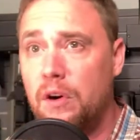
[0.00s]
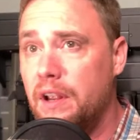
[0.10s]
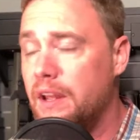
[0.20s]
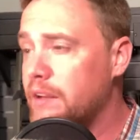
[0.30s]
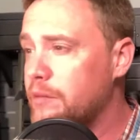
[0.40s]

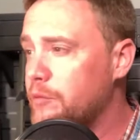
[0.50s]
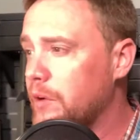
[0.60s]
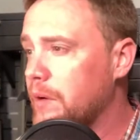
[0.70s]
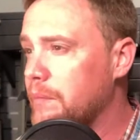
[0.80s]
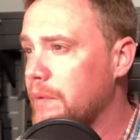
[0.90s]
end
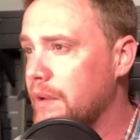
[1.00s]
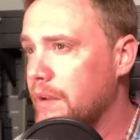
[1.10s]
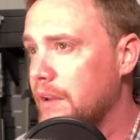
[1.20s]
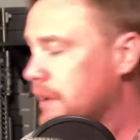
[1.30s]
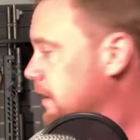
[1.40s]
from
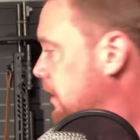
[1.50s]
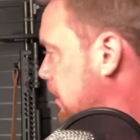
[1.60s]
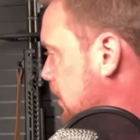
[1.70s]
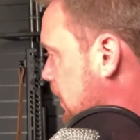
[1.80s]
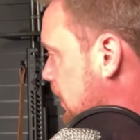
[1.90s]

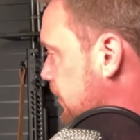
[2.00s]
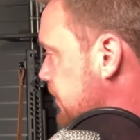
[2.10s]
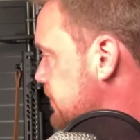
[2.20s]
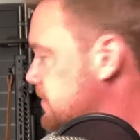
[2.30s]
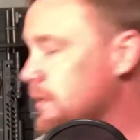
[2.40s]
on
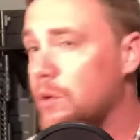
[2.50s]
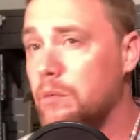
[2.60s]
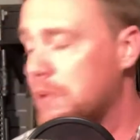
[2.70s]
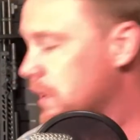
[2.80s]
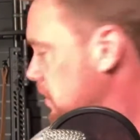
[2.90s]
this old
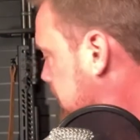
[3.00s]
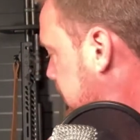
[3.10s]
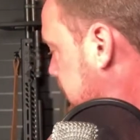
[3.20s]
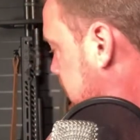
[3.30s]
Marlin.